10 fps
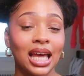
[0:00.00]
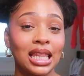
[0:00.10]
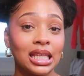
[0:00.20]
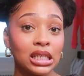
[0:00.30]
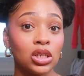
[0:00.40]

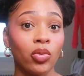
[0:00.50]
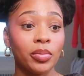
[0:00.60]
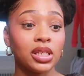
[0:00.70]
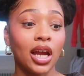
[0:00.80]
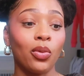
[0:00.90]
Like, this is a
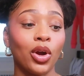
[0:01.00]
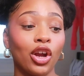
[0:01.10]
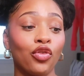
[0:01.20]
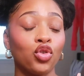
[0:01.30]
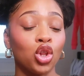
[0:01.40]
website where
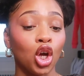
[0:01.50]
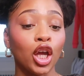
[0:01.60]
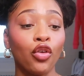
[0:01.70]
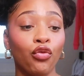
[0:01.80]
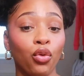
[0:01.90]
if you're
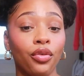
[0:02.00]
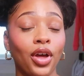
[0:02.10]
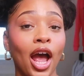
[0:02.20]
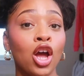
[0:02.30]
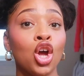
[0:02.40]
looking for
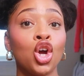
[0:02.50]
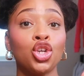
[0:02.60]
that